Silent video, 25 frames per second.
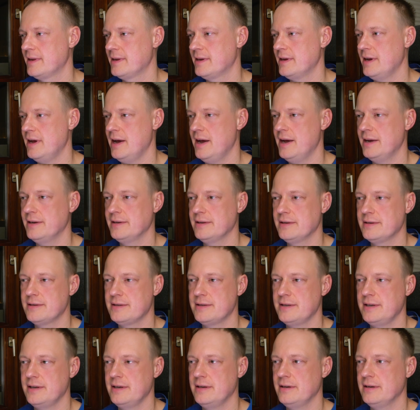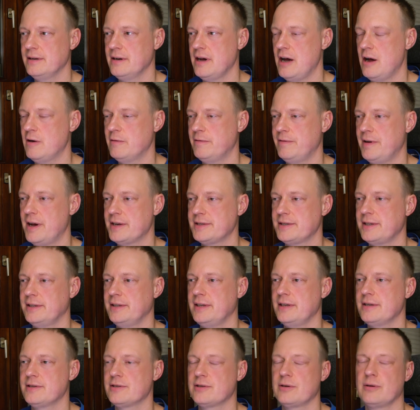and see how fast it
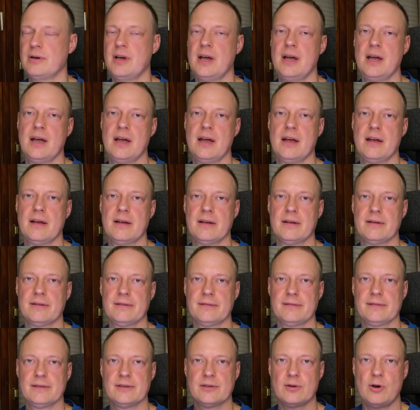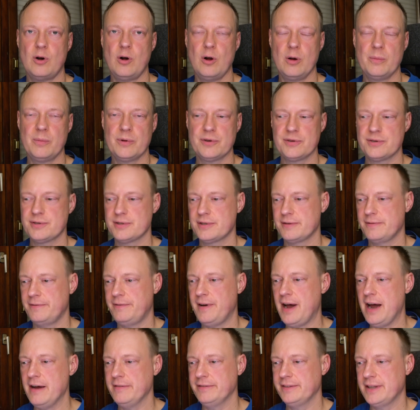is. So almost
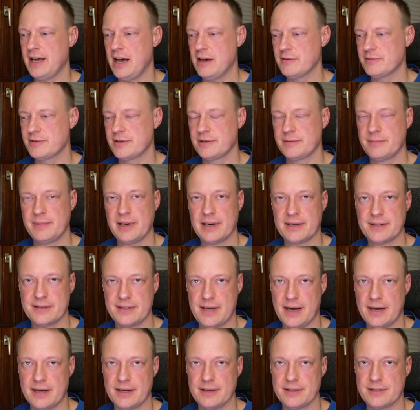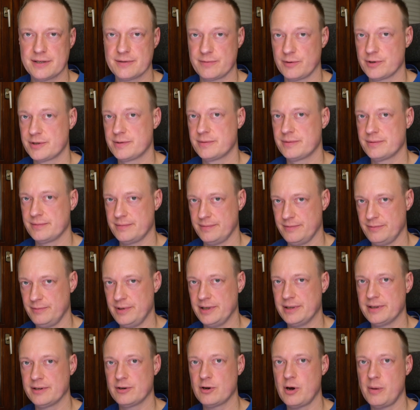5,000 milliseconds was
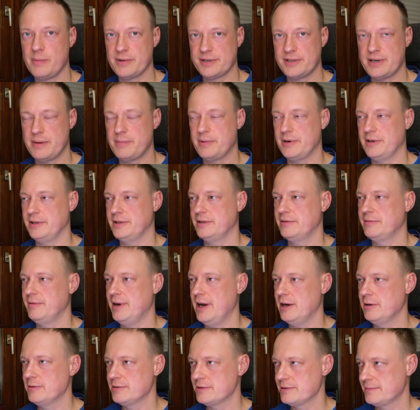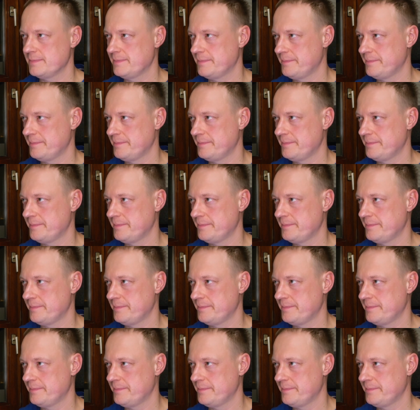with comma separated values.